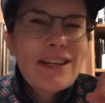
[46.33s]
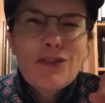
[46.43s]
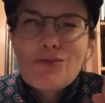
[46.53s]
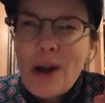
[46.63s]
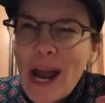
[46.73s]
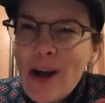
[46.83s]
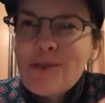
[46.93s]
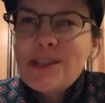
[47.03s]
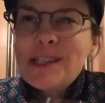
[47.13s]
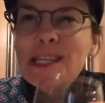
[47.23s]
it's
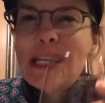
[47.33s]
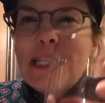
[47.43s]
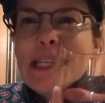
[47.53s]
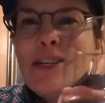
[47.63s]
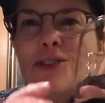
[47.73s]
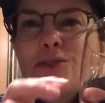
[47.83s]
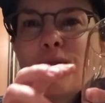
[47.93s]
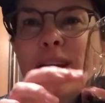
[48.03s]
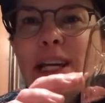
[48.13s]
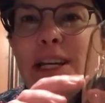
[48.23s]
round, it's easy to
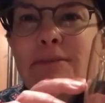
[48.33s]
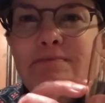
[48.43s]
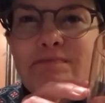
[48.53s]
drink.